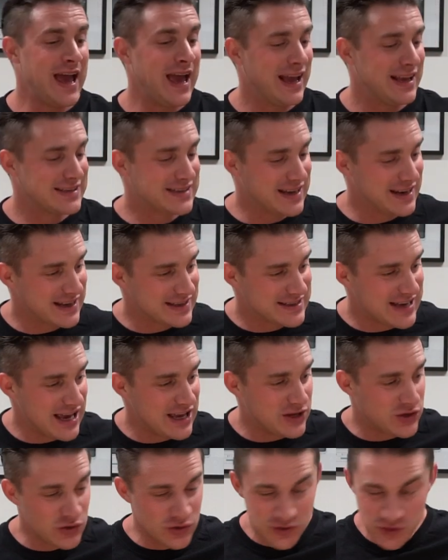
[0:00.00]
it's going to
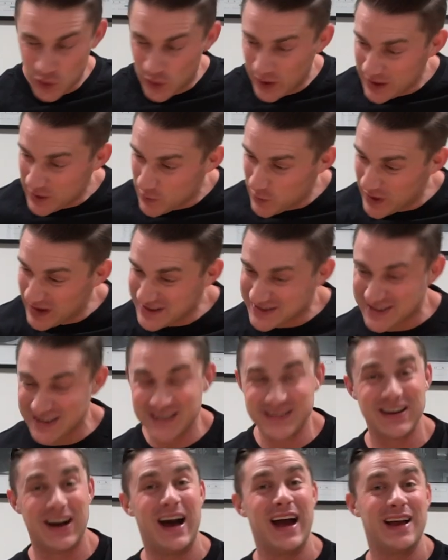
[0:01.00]
take you 20 weeks to
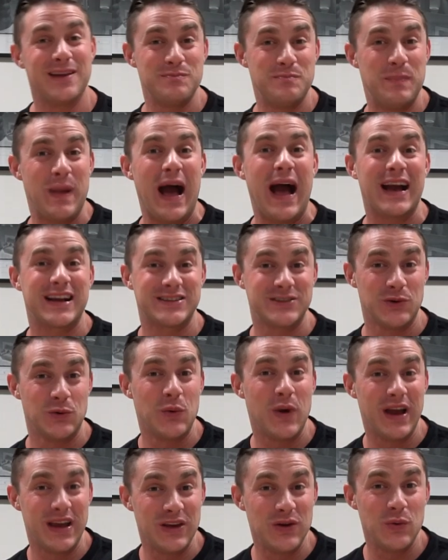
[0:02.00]
diet back to
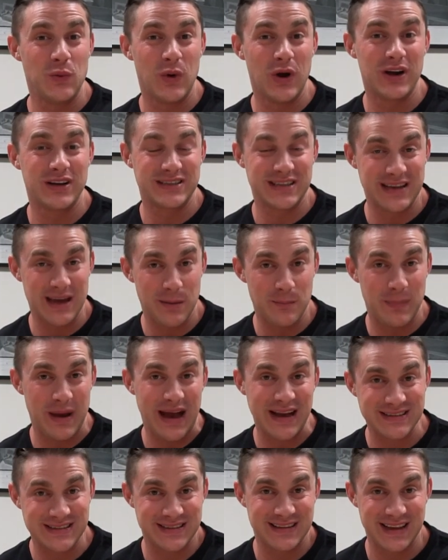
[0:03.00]
where you were, to get
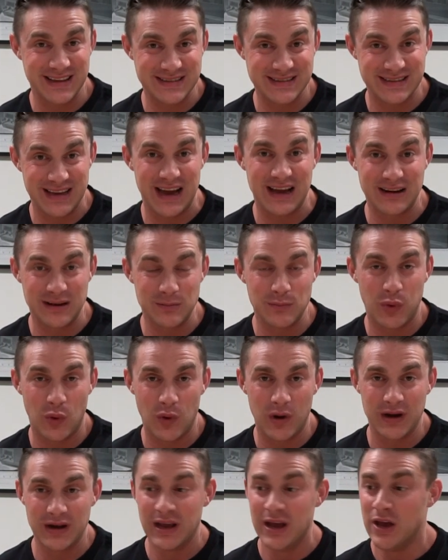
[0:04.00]
back to that starting
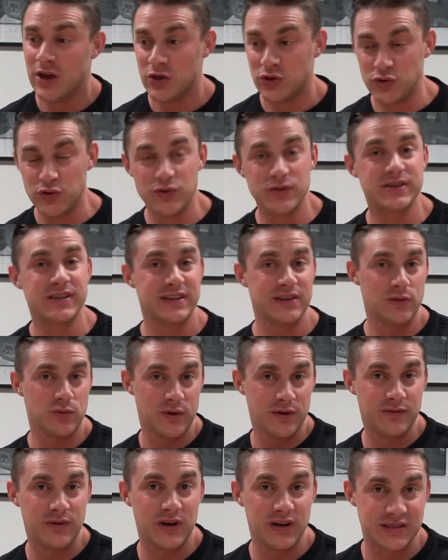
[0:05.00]
point using the
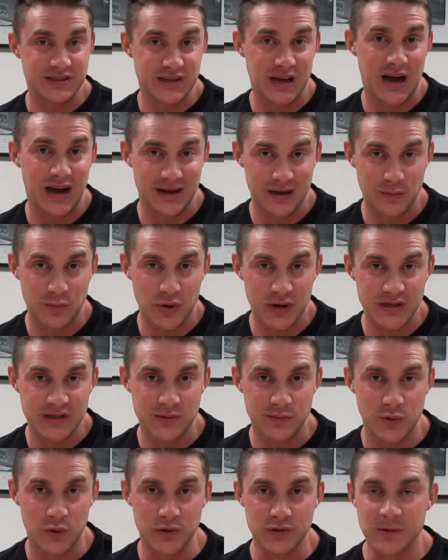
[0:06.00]
reverse dieting
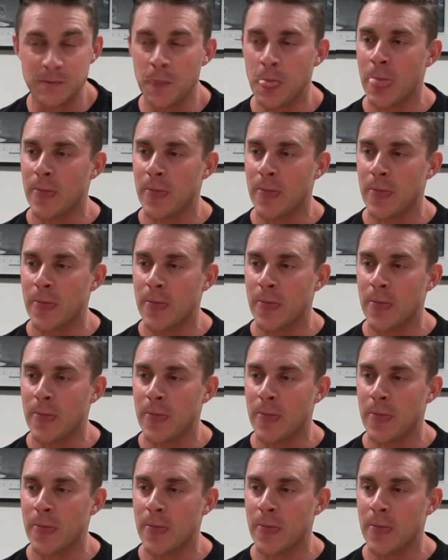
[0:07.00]
principles.